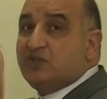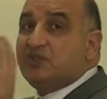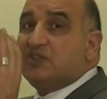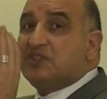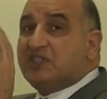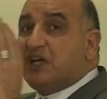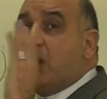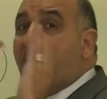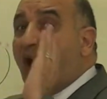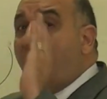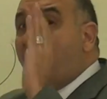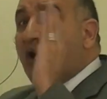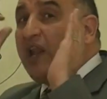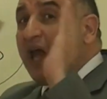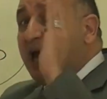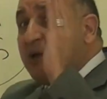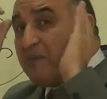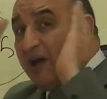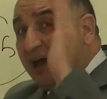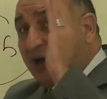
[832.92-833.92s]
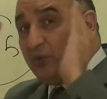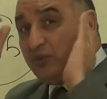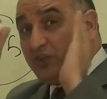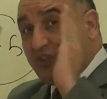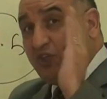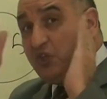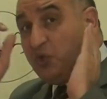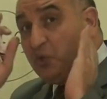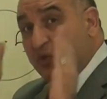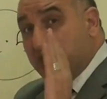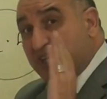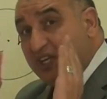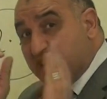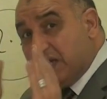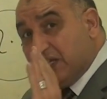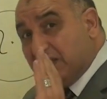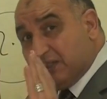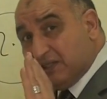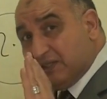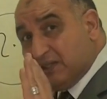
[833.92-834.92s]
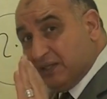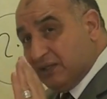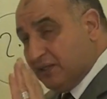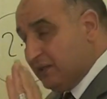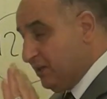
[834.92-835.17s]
the whole amount you need